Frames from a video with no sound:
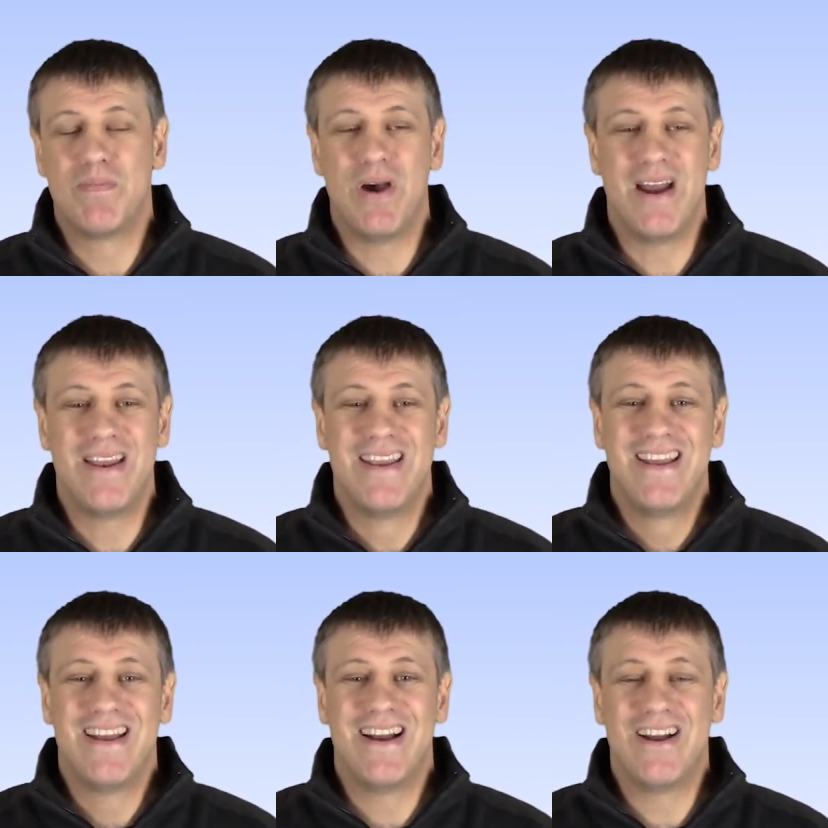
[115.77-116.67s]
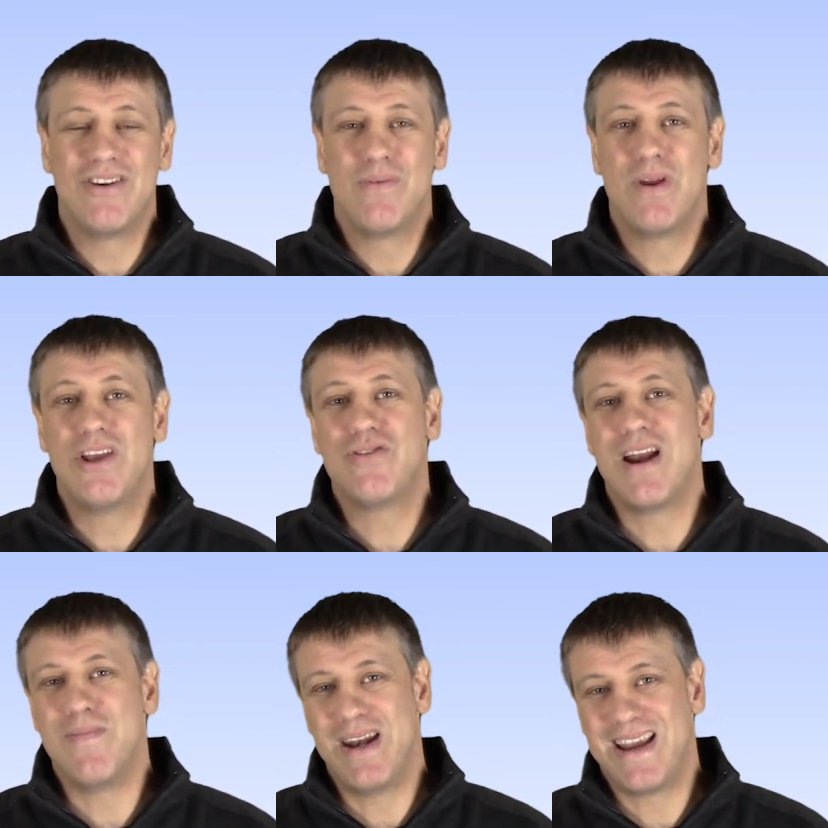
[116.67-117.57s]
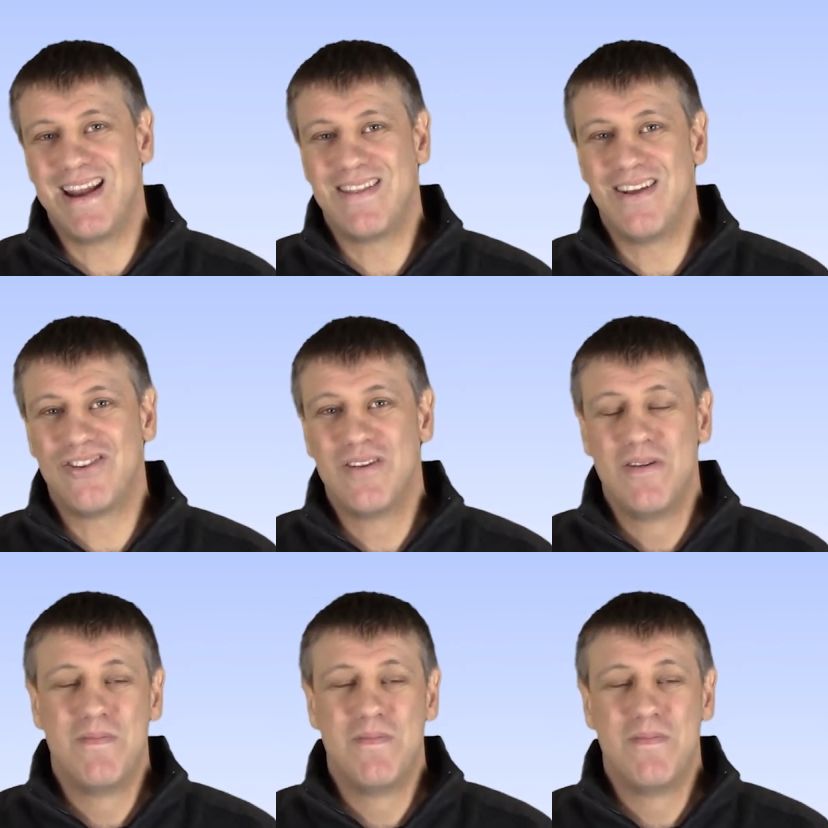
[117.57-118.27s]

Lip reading: But really try to mitigate this